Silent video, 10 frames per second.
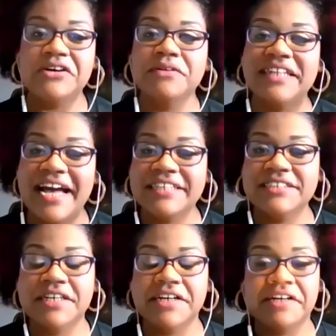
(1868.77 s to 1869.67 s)
So
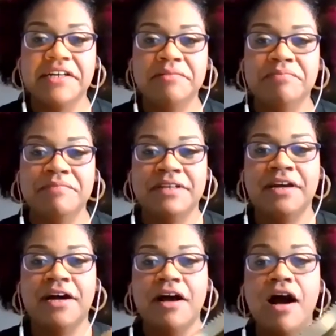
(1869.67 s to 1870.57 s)
last time,
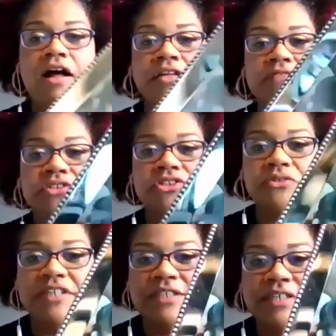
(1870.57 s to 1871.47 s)
Oliver
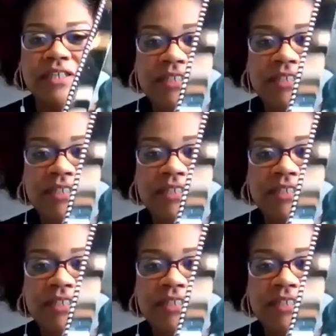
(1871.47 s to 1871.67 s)
joined